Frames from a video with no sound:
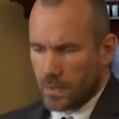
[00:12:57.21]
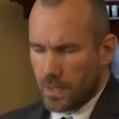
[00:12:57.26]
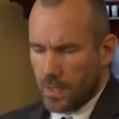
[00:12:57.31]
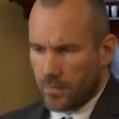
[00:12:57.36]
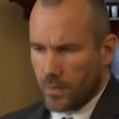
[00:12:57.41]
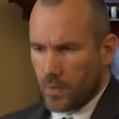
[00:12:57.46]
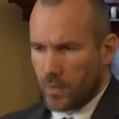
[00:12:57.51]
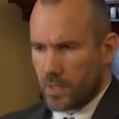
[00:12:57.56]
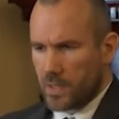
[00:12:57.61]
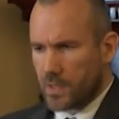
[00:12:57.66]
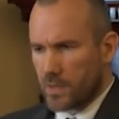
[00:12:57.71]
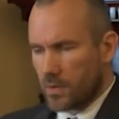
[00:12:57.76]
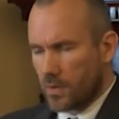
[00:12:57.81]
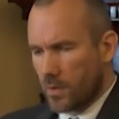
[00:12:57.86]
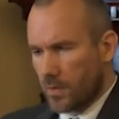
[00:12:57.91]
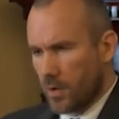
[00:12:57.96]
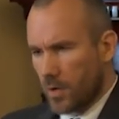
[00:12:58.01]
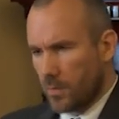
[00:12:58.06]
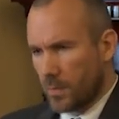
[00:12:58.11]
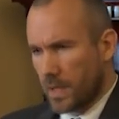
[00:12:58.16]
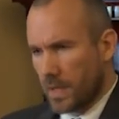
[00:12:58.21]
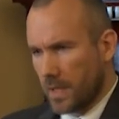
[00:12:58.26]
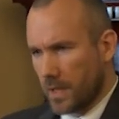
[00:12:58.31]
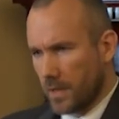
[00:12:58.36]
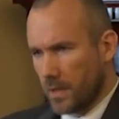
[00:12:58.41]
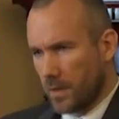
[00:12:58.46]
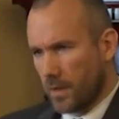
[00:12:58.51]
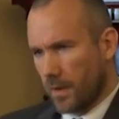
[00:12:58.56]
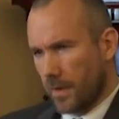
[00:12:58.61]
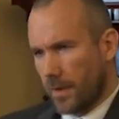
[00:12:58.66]
I've noticed on
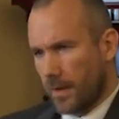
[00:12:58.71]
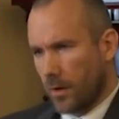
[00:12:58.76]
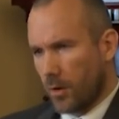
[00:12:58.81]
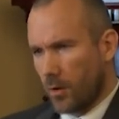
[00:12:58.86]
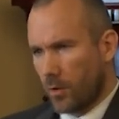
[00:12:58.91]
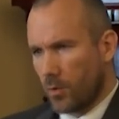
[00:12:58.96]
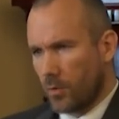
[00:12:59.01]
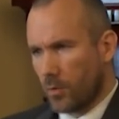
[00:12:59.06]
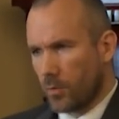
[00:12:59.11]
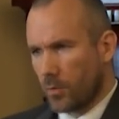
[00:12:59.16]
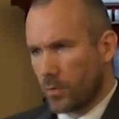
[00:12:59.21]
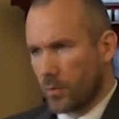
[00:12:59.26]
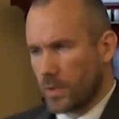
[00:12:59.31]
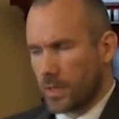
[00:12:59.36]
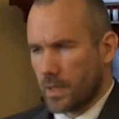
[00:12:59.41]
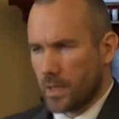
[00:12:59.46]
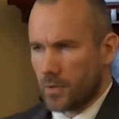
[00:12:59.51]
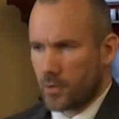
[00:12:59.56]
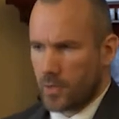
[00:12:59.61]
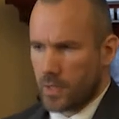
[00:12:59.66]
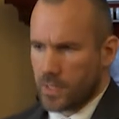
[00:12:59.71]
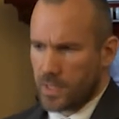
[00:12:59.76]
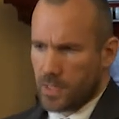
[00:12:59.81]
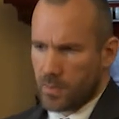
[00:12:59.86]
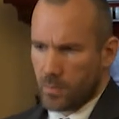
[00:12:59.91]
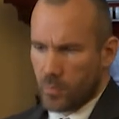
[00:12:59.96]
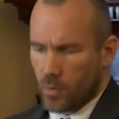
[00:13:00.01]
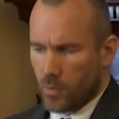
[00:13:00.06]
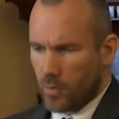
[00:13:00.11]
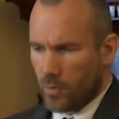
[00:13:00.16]
many old
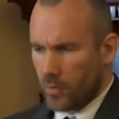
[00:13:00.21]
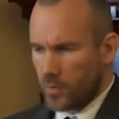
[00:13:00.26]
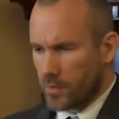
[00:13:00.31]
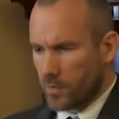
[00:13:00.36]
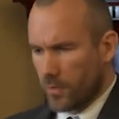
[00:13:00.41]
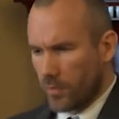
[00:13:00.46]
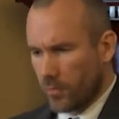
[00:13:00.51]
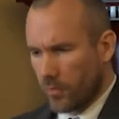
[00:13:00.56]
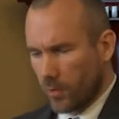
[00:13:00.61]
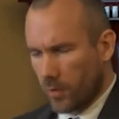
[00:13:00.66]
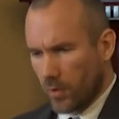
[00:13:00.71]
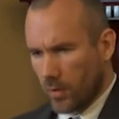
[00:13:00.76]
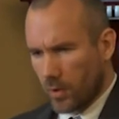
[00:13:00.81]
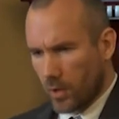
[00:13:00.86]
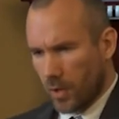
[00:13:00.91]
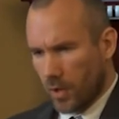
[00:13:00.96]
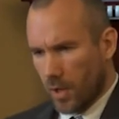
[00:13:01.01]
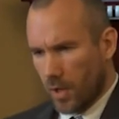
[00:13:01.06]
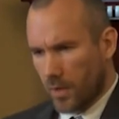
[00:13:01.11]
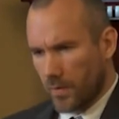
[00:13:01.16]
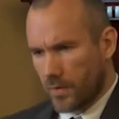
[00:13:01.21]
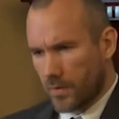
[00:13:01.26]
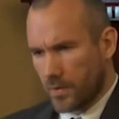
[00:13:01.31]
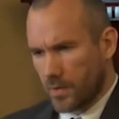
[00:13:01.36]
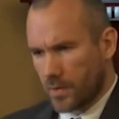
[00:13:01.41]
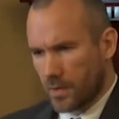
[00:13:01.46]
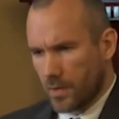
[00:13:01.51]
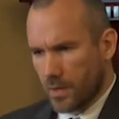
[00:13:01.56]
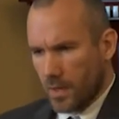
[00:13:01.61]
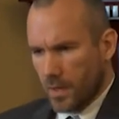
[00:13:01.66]
tracing boards or floor cloths